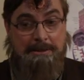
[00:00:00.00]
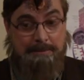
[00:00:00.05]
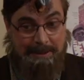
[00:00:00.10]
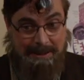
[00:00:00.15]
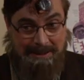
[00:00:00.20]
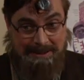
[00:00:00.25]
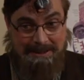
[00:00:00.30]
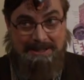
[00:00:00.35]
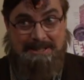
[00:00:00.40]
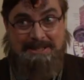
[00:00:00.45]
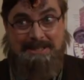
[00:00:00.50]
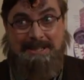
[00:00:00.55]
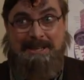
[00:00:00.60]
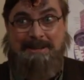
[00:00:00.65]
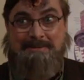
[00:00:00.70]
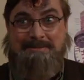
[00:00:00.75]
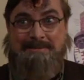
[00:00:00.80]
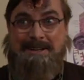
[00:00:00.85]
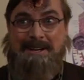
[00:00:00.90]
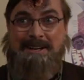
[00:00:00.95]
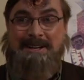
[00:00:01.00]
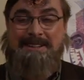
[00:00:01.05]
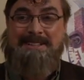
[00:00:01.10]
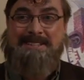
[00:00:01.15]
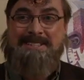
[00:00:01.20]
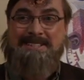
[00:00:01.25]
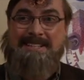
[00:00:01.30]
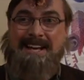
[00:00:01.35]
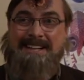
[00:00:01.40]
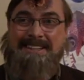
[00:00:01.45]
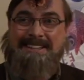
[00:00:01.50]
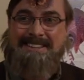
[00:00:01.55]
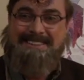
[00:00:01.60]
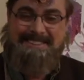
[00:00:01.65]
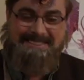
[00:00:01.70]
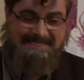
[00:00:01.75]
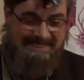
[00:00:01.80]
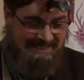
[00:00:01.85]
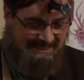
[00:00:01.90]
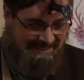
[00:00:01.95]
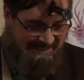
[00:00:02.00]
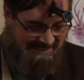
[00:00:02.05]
but I did scream. I understand. yeah.